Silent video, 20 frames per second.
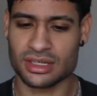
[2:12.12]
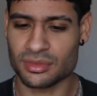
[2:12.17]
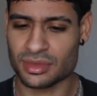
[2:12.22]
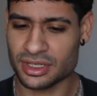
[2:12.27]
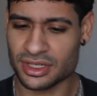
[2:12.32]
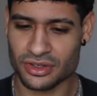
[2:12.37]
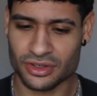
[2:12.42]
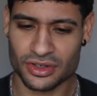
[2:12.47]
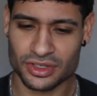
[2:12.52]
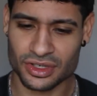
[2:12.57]
the
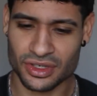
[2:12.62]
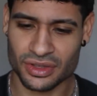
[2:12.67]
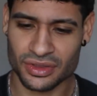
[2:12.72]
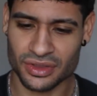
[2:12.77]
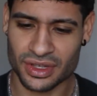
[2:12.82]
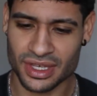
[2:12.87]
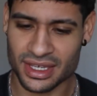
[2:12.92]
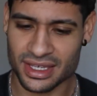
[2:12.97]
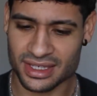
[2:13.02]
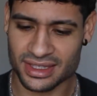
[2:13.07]
materials
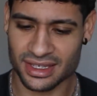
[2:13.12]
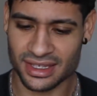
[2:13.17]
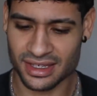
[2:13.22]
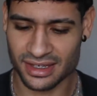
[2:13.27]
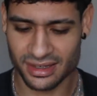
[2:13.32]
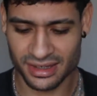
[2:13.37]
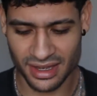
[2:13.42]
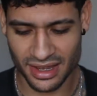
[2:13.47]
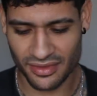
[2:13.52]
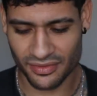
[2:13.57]
on these.
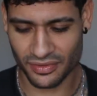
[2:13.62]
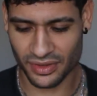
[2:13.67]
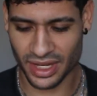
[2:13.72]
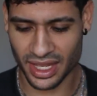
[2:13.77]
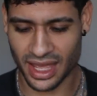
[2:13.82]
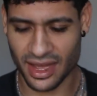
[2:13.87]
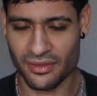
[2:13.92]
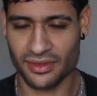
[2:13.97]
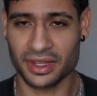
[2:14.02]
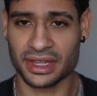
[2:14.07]
They definitely
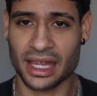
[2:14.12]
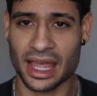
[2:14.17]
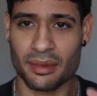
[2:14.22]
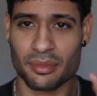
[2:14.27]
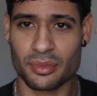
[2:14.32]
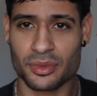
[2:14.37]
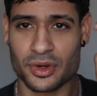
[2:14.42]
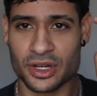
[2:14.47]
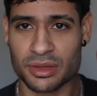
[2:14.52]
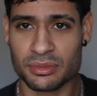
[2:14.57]
have like
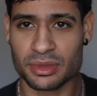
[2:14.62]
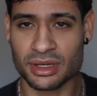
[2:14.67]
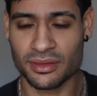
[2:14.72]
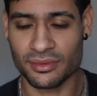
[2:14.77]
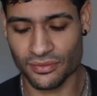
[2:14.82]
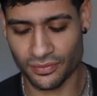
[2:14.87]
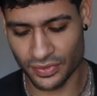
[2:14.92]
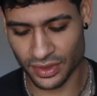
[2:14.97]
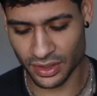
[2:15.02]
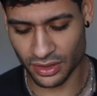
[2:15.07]
that
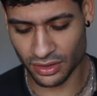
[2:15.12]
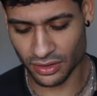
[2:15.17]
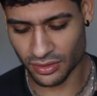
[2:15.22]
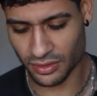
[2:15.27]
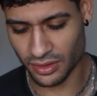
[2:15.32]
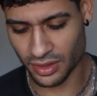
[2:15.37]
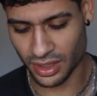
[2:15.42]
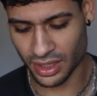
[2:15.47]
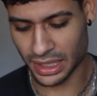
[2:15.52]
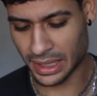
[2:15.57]
premium feel.